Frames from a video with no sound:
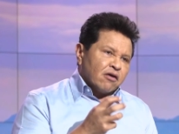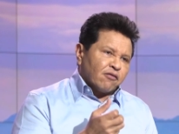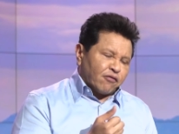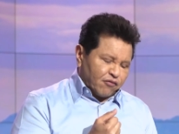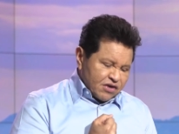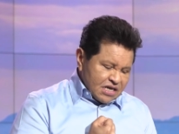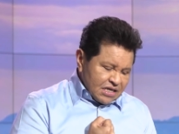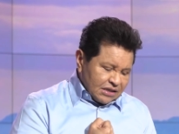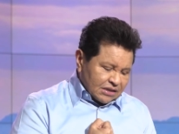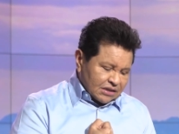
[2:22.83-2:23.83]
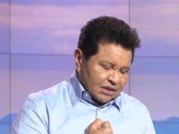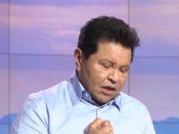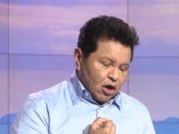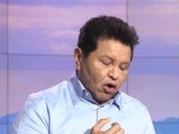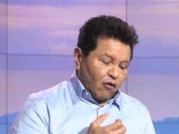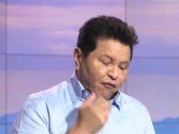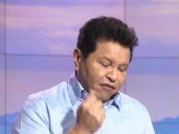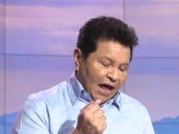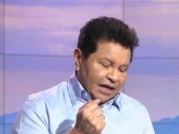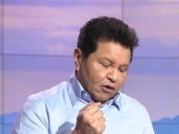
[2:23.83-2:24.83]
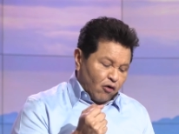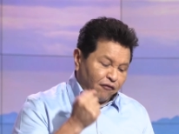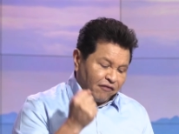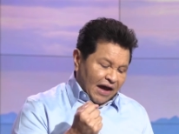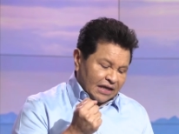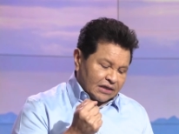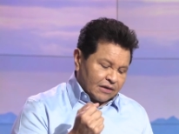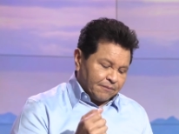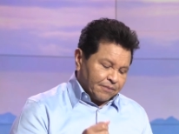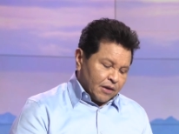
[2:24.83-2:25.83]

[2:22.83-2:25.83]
freeze or flight or fight.